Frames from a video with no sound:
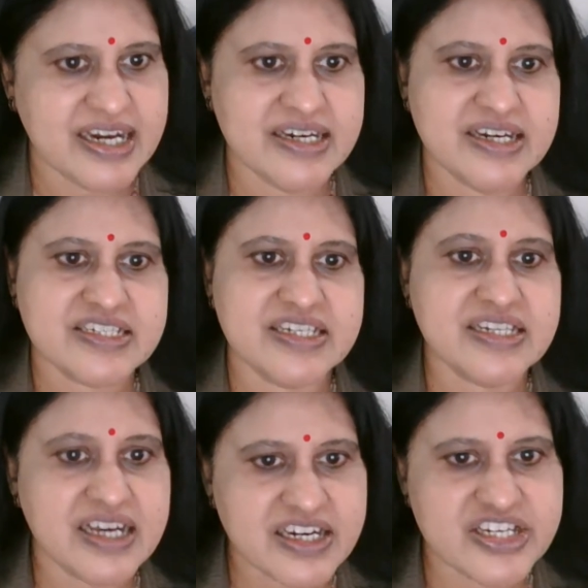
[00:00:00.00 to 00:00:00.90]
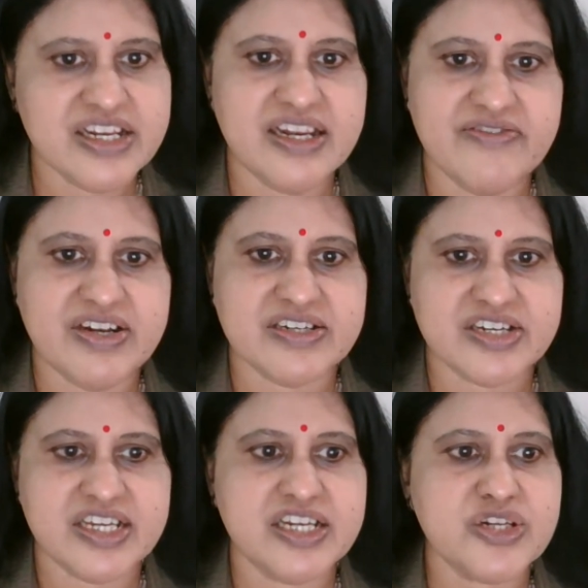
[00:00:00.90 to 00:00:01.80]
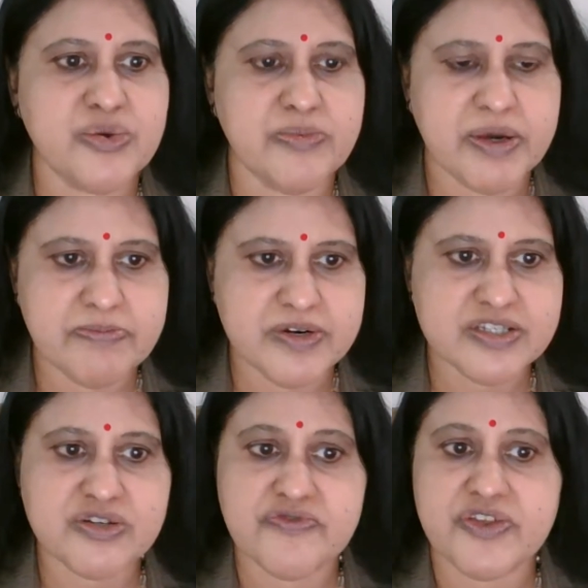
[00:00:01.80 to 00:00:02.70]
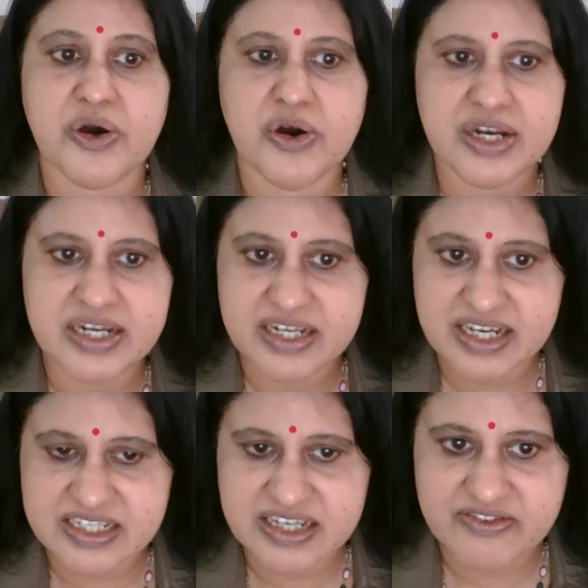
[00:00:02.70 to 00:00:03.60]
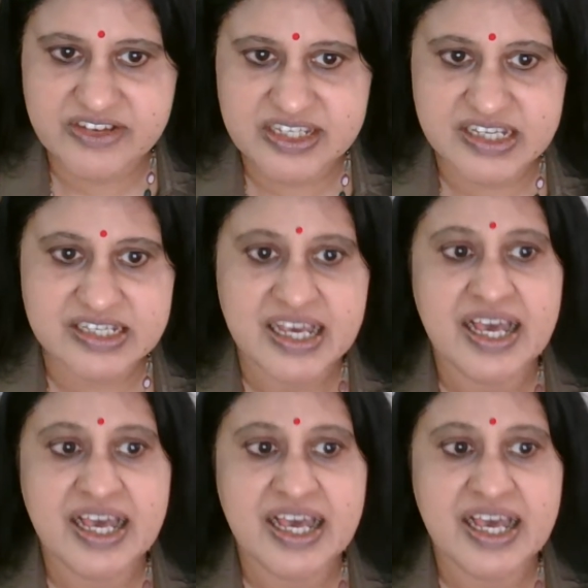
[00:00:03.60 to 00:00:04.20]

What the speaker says: conducts induction level training to members of the All India Services